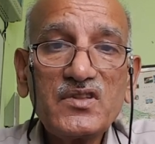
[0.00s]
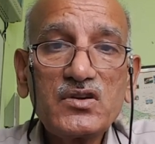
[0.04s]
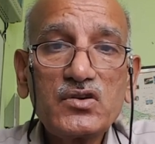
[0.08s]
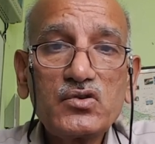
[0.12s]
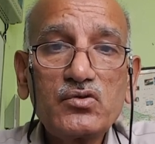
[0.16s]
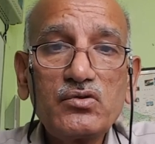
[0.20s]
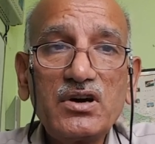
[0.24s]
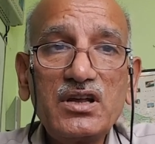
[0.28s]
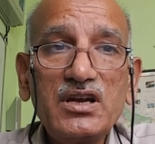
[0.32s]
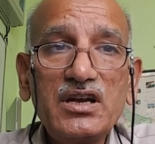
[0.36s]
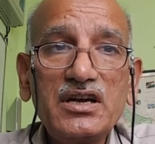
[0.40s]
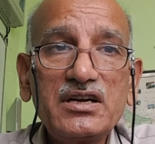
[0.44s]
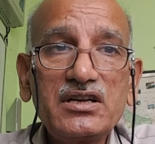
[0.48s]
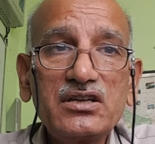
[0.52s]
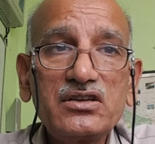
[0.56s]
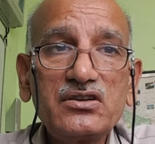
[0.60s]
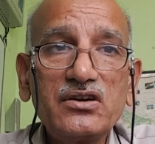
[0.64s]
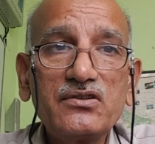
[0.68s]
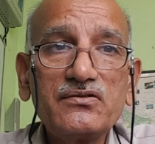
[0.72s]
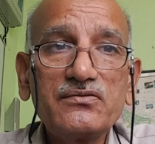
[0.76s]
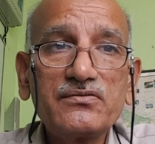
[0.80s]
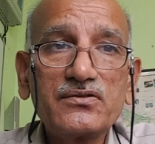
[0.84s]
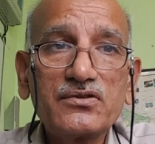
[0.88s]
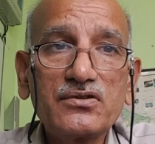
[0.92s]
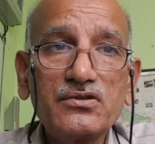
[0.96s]
Quality
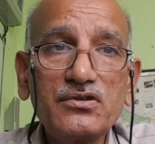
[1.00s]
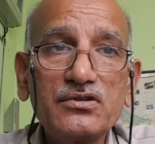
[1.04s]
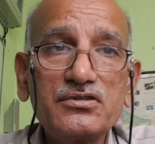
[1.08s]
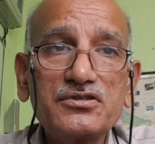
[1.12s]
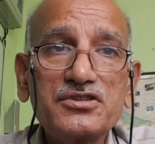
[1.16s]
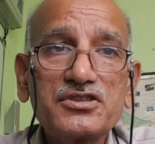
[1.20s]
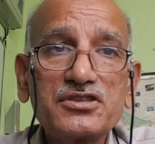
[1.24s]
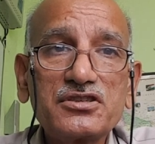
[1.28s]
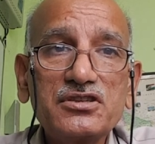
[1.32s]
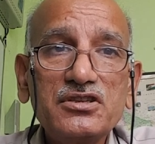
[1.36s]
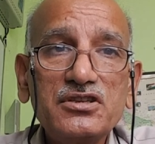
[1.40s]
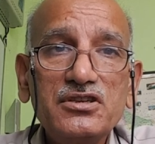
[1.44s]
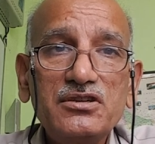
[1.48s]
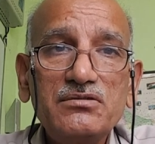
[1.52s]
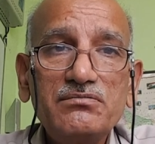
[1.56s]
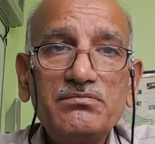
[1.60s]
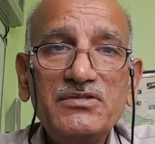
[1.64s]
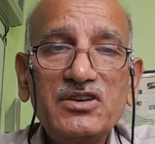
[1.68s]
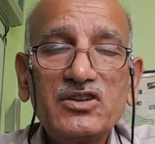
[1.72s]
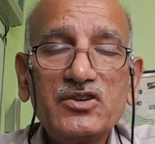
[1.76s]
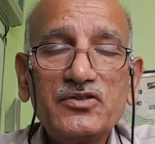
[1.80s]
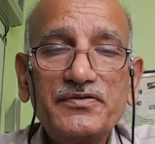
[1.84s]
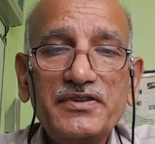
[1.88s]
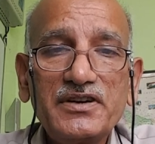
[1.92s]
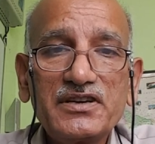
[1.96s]
of goods
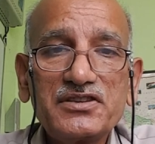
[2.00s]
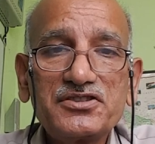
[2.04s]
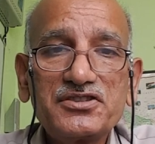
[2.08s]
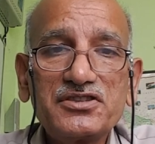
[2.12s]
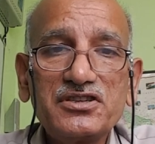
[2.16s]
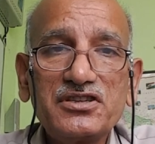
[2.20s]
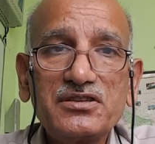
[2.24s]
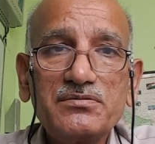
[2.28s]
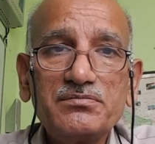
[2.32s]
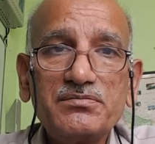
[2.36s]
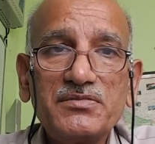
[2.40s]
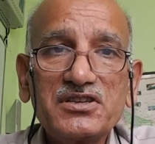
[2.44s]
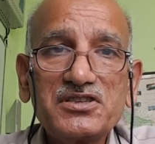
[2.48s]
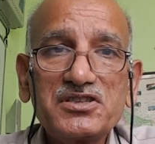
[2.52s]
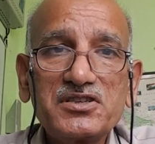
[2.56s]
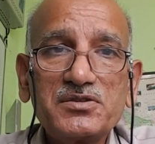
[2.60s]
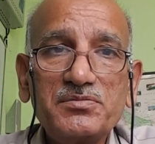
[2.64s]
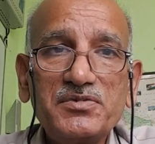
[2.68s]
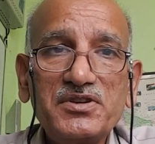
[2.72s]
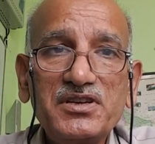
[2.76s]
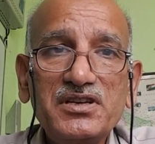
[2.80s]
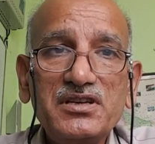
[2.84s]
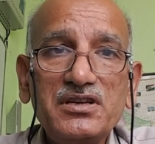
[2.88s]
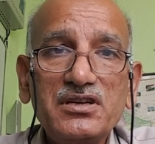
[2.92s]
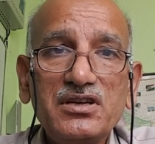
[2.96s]
manufactured must
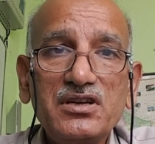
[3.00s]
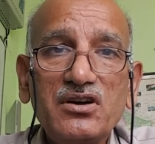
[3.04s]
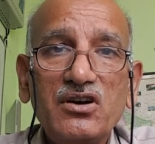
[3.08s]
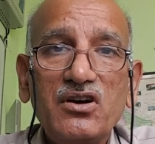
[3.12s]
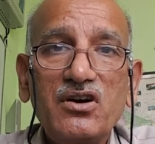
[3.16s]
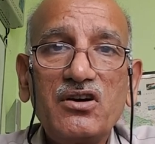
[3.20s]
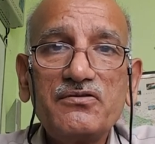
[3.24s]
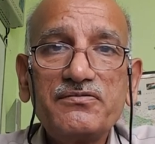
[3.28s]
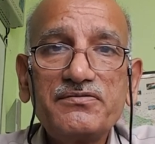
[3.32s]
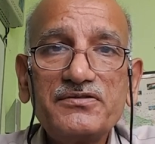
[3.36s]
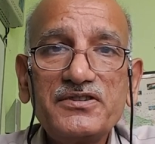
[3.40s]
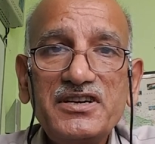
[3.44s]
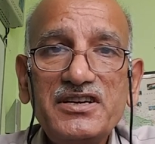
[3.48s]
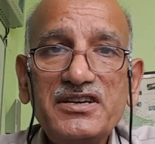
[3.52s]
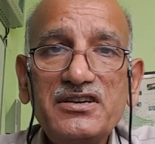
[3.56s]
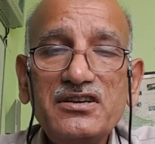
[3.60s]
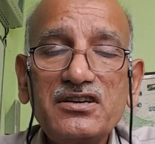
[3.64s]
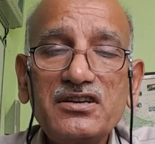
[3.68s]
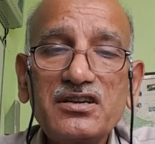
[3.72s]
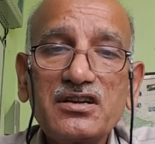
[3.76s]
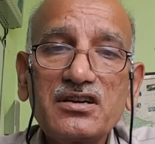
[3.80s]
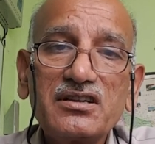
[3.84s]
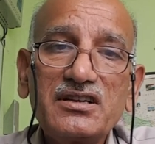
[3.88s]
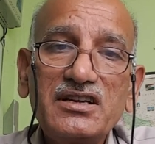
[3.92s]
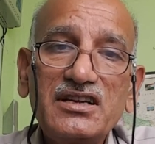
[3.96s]
be of
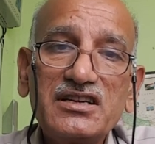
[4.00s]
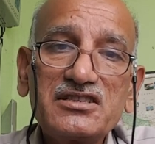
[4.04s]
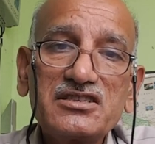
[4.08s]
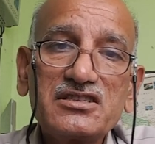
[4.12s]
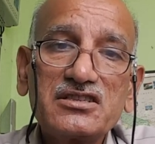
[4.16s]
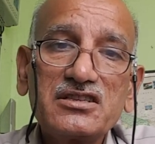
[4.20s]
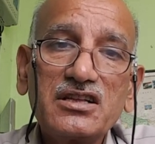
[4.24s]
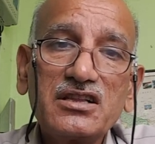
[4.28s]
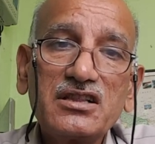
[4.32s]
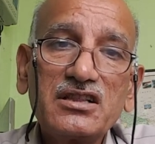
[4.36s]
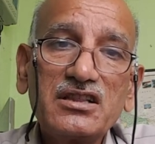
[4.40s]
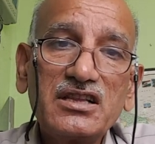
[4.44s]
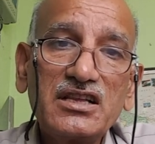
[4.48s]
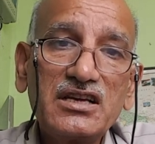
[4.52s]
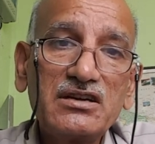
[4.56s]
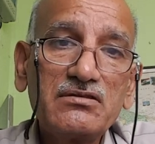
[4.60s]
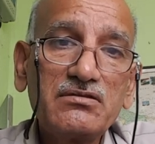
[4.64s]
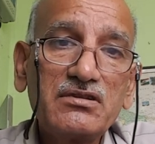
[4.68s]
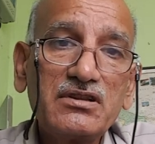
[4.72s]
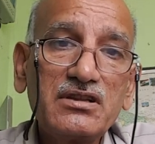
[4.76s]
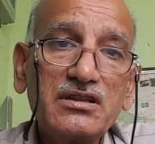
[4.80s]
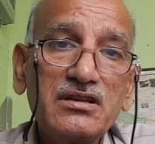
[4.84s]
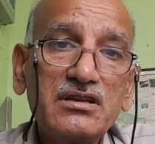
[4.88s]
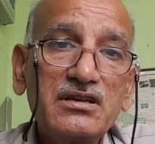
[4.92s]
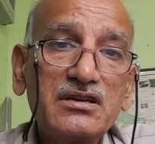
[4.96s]
international
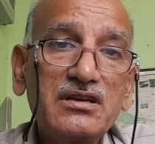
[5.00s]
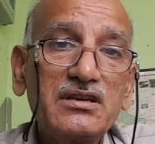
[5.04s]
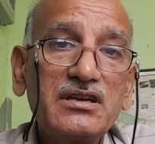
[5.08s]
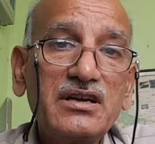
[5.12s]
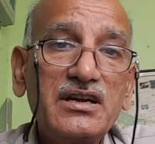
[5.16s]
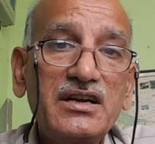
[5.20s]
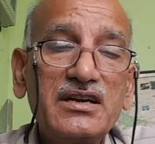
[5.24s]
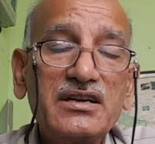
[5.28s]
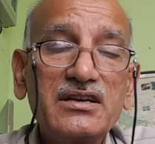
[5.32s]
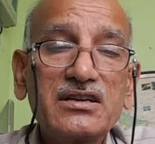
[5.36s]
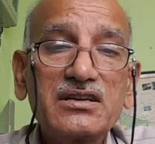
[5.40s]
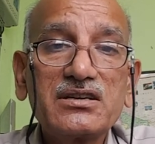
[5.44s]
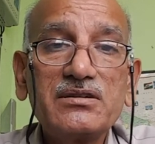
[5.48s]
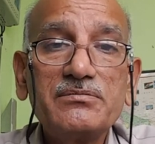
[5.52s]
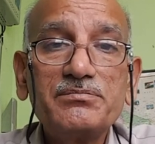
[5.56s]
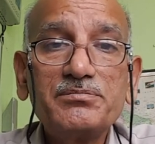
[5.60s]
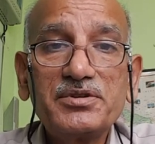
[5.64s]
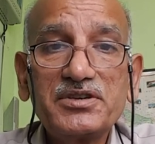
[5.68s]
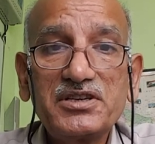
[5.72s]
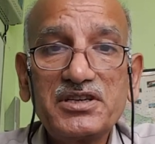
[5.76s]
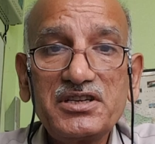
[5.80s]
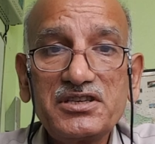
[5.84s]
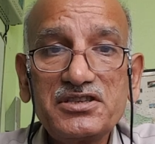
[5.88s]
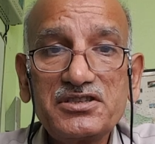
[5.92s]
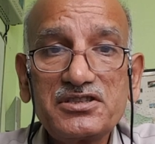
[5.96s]
level and
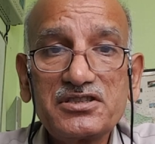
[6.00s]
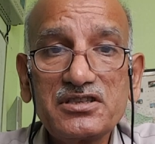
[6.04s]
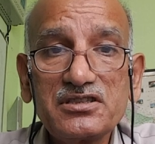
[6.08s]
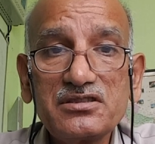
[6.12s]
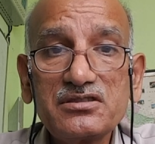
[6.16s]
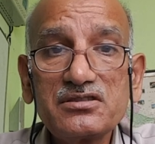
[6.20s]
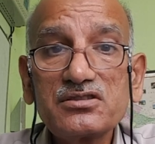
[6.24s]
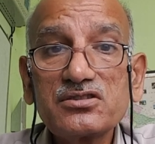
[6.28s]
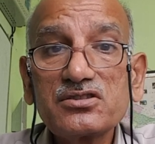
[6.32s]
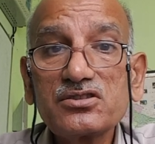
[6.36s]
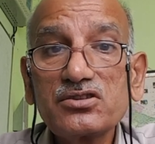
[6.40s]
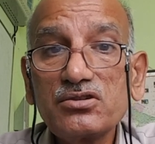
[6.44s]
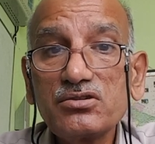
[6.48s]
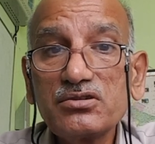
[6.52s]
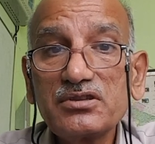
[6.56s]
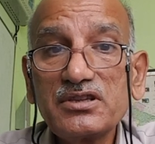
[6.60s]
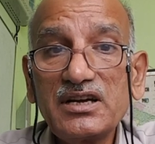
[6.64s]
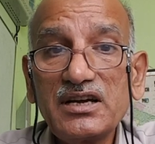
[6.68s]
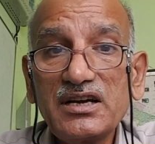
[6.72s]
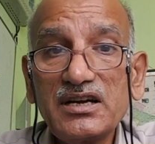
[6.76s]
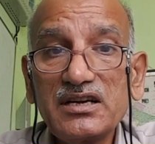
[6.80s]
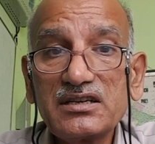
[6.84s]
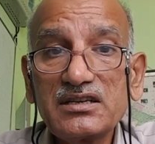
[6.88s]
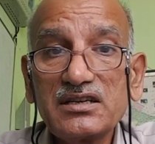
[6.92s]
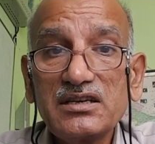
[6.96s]
competition so
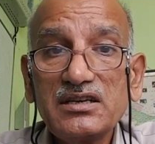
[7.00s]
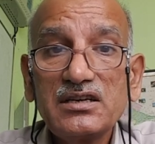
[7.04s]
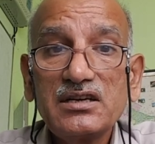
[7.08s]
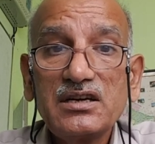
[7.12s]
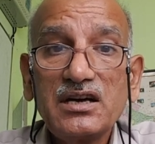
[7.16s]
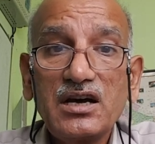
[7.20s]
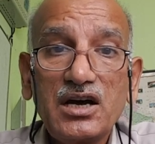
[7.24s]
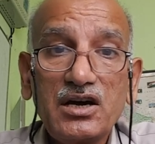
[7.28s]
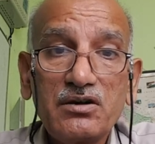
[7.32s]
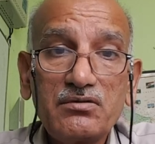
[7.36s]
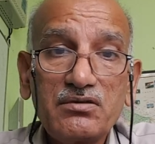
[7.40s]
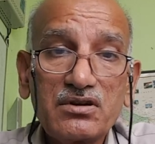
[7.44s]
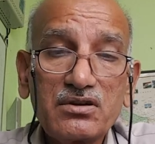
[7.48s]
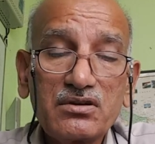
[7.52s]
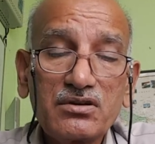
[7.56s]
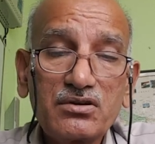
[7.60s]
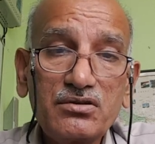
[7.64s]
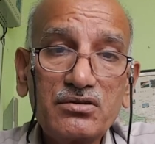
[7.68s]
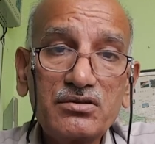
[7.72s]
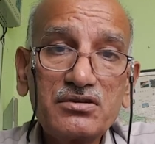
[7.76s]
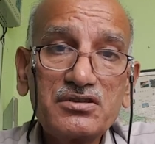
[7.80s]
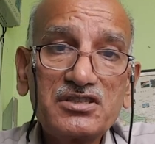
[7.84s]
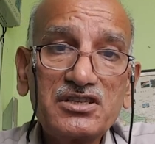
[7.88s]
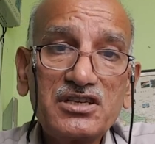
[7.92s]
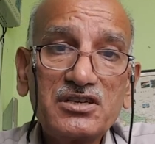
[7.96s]
that our
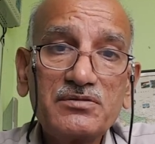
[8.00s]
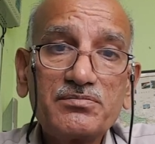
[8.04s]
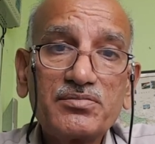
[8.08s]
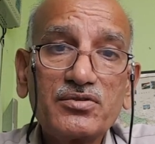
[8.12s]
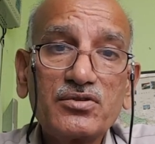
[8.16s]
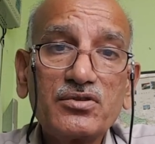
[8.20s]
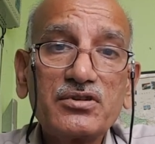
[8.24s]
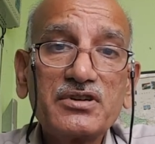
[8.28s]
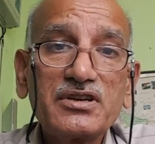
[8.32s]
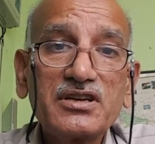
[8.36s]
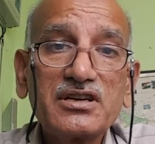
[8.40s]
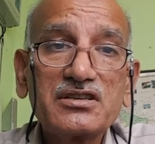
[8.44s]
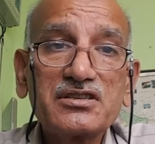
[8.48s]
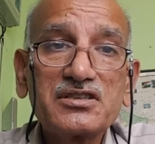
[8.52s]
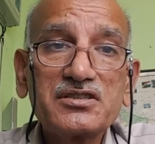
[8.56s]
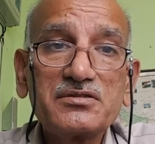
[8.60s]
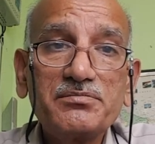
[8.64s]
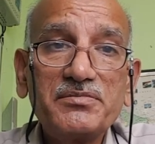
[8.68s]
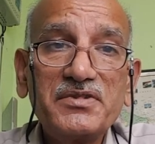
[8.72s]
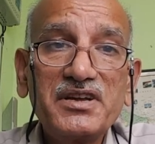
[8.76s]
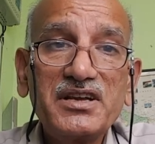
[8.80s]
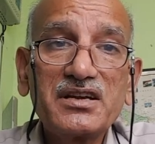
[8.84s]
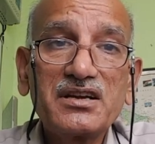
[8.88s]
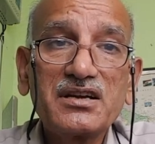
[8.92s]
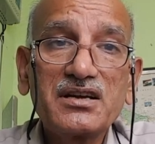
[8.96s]
goods and products
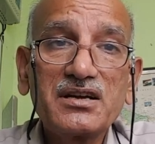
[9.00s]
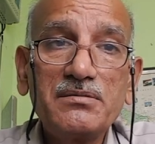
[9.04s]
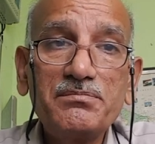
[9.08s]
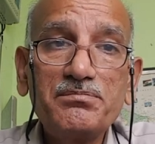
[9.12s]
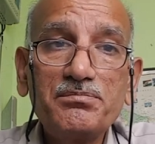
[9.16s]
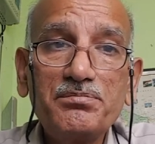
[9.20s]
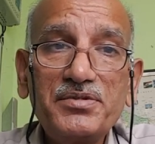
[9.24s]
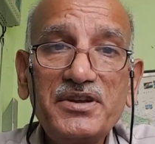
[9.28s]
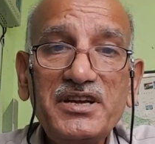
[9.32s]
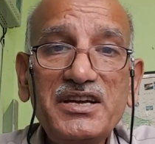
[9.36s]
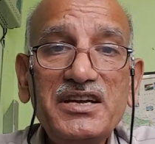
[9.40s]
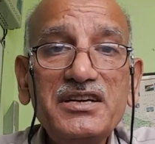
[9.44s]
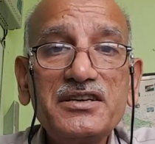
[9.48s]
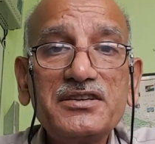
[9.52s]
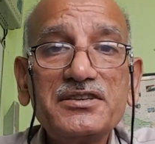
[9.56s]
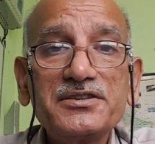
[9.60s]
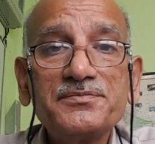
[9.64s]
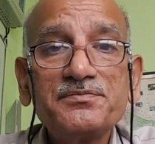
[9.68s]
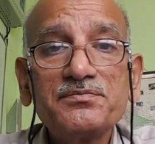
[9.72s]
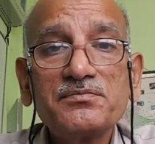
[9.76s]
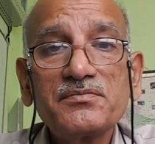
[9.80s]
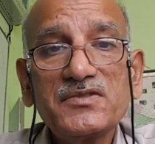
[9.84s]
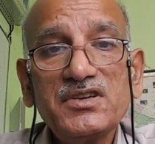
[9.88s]
may compete